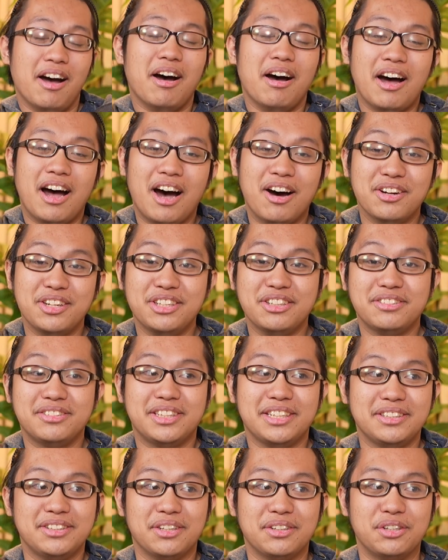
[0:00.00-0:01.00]
how do you
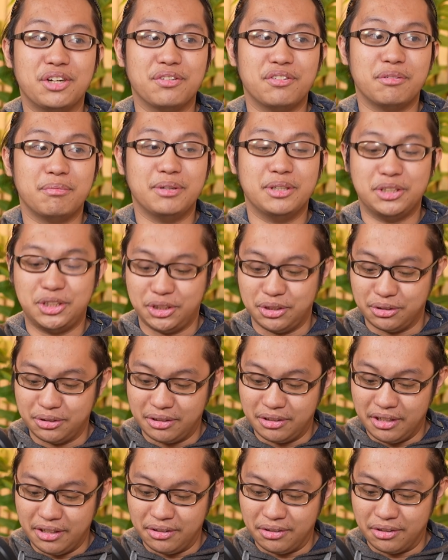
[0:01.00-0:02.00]
think the government
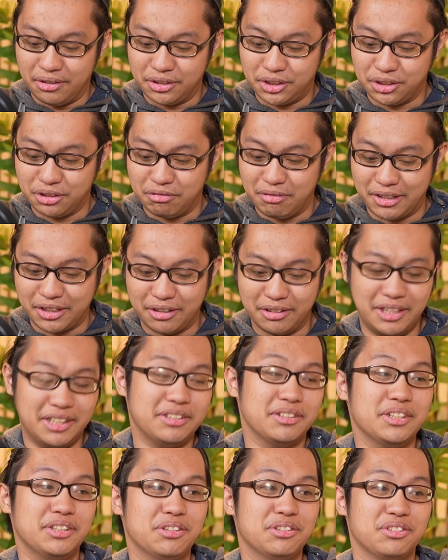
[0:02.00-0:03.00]
should
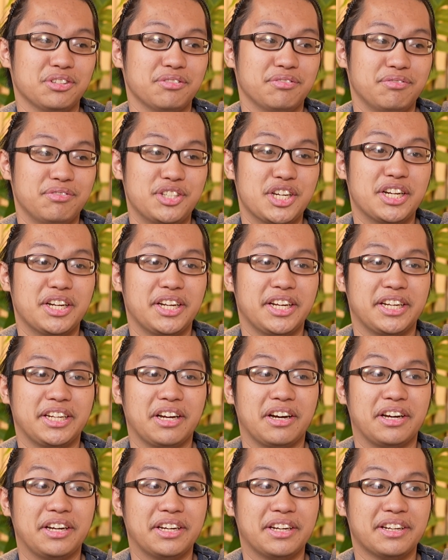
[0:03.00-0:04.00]
regulate the use of Gen
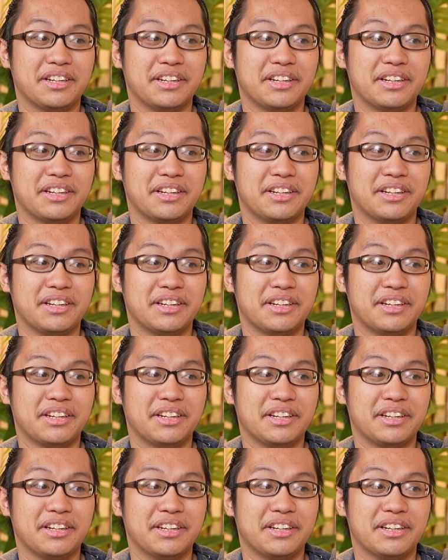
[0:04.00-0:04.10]
AI?